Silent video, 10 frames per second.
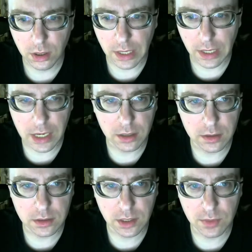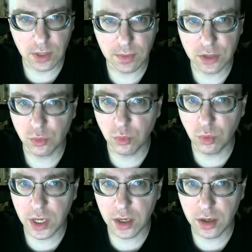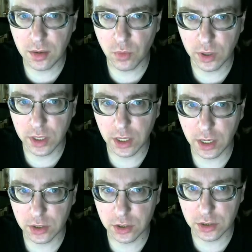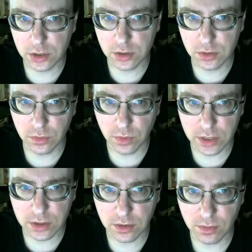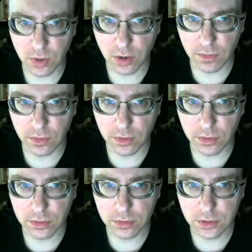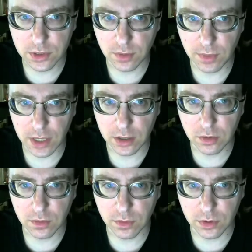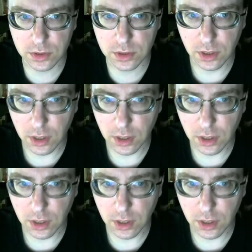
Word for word: and at the same time it has way more connections to the rest of the Marvel Cinematic Universe.